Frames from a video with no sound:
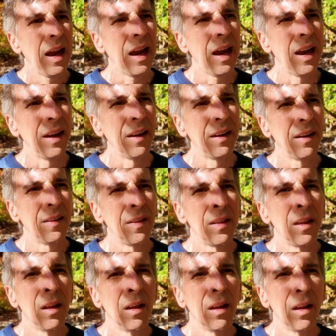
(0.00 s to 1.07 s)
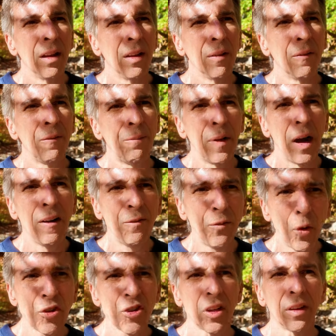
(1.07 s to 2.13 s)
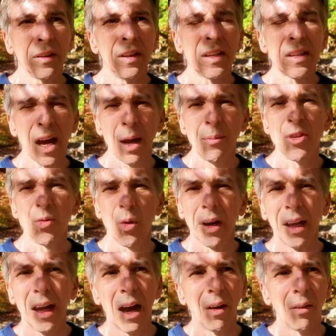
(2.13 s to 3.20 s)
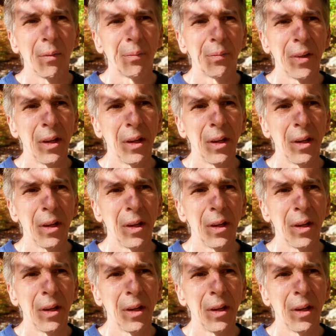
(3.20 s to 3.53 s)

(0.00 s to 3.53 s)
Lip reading: And unfortunately, the time is running out.